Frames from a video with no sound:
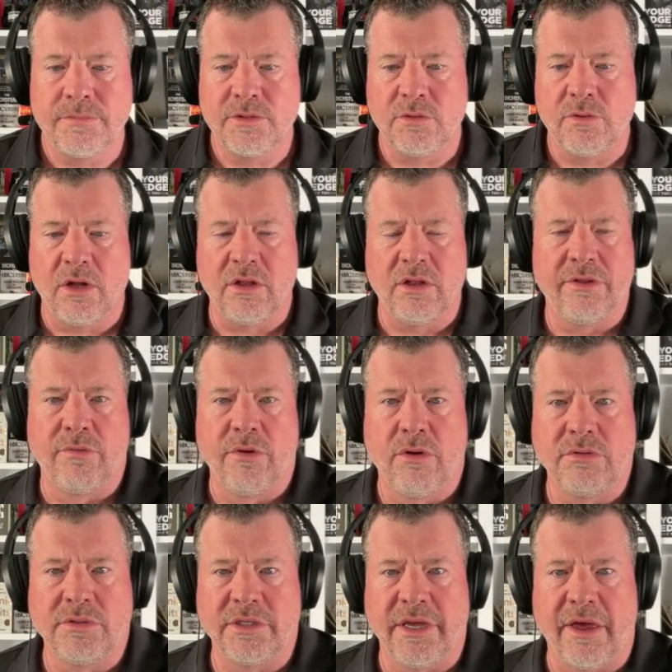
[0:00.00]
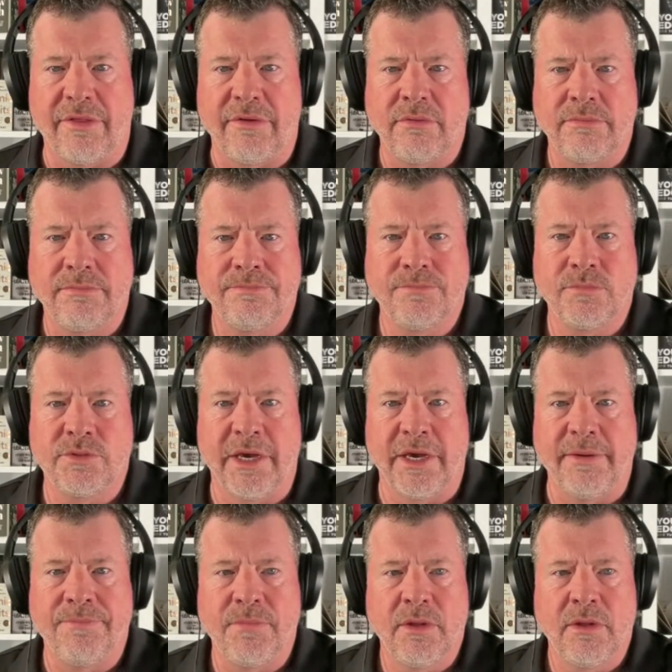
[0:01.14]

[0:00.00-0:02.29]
We're all on the road together, okay?